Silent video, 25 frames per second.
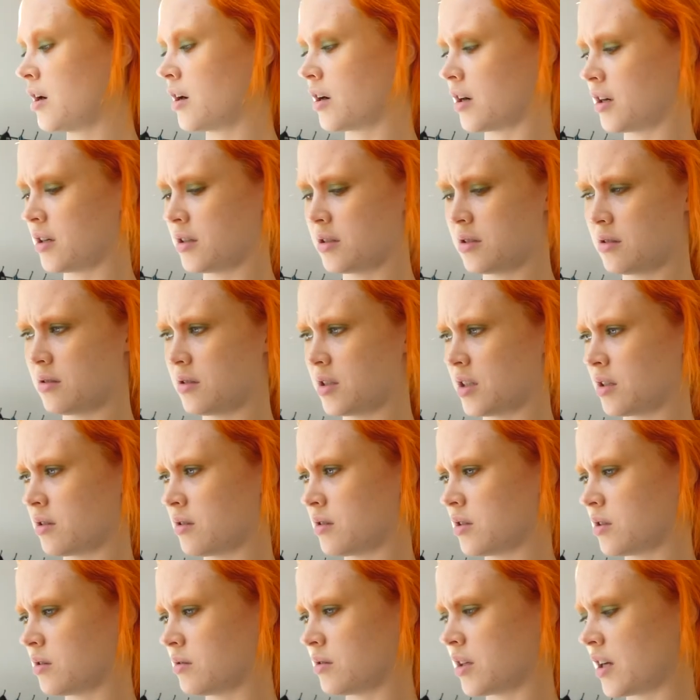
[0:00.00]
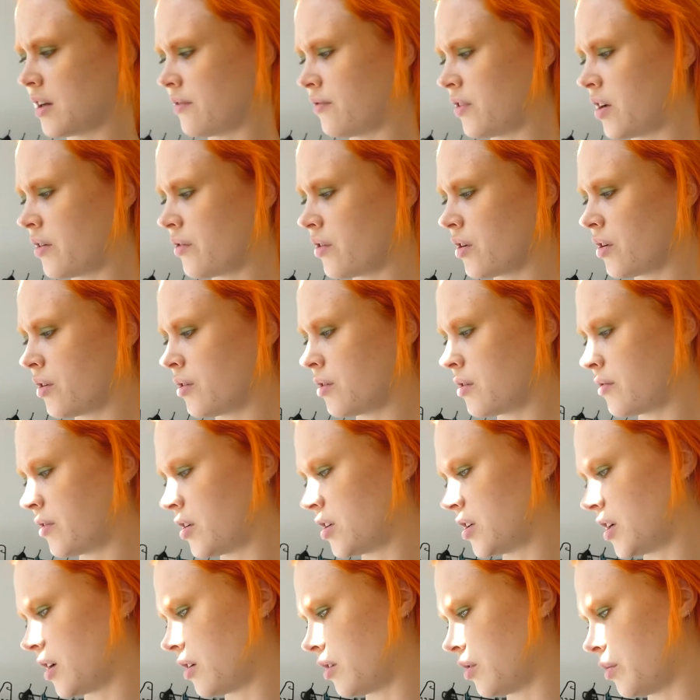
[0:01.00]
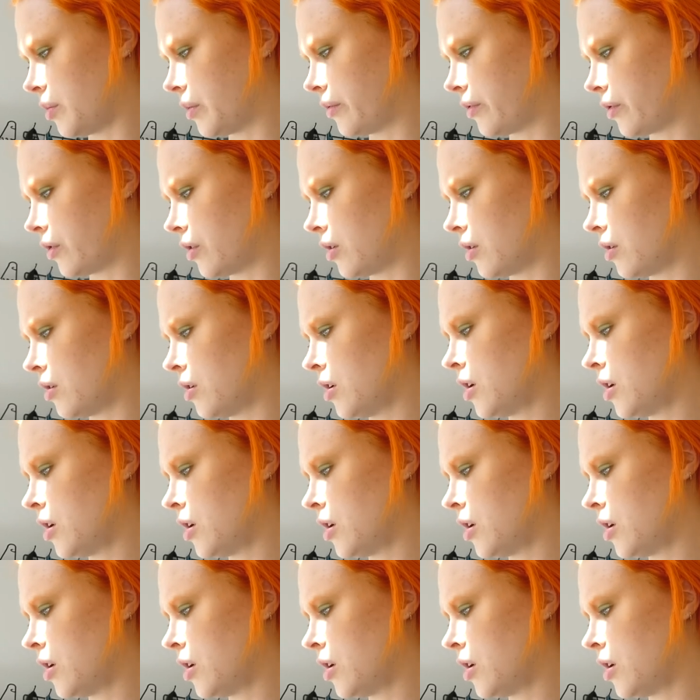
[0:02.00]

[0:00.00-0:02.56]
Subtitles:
I don't know, I've never heard of Art Deco before.